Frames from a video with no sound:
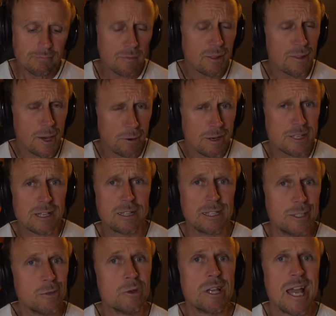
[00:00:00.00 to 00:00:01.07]
There is a
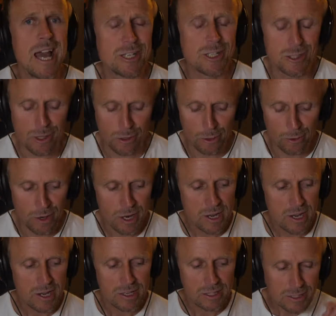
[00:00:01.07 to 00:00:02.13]
little catch though,
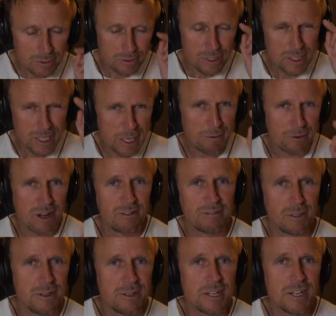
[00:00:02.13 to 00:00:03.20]
a little secret I've
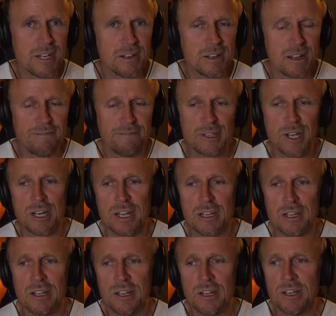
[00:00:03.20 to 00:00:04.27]
learned here. If you're
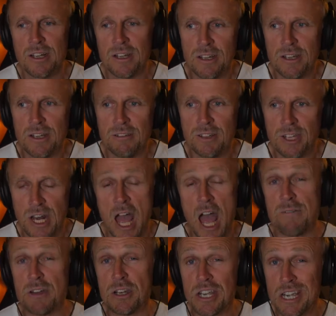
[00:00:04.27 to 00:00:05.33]
gonna, if you're gonna
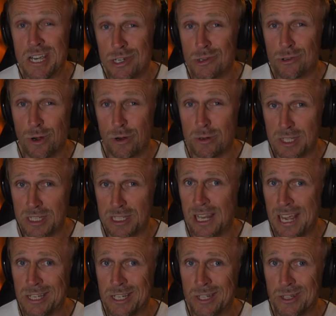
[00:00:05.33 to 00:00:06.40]
have an intro
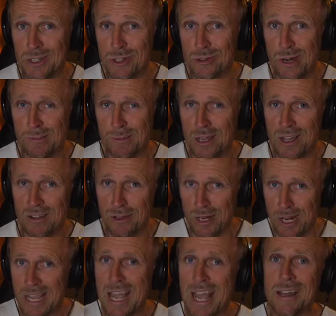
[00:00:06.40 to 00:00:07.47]
slate to your stream, like I've got a
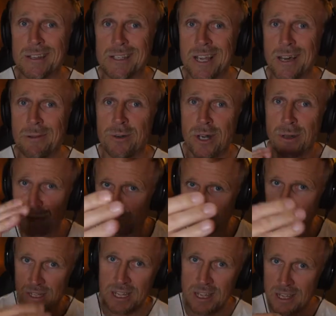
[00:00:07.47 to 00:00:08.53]
countdown when I'm
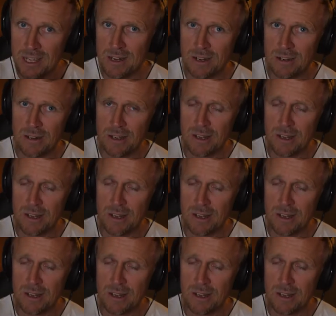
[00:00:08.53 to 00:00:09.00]
doing it here,